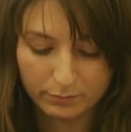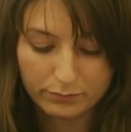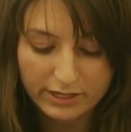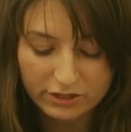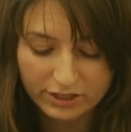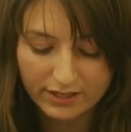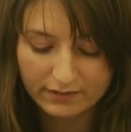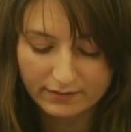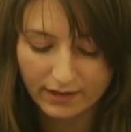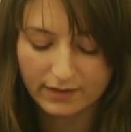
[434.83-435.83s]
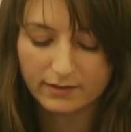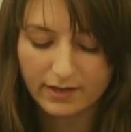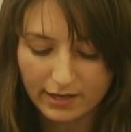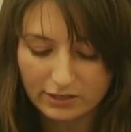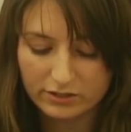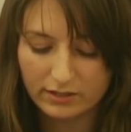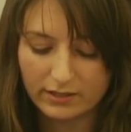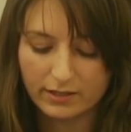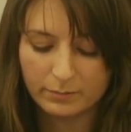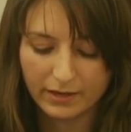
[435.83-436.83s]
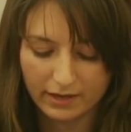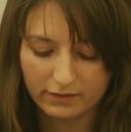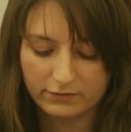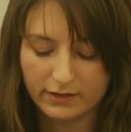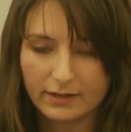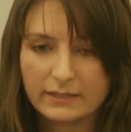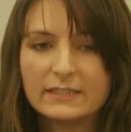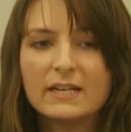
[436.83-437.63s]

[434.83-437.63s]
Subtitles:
preachings and occasionally behavior.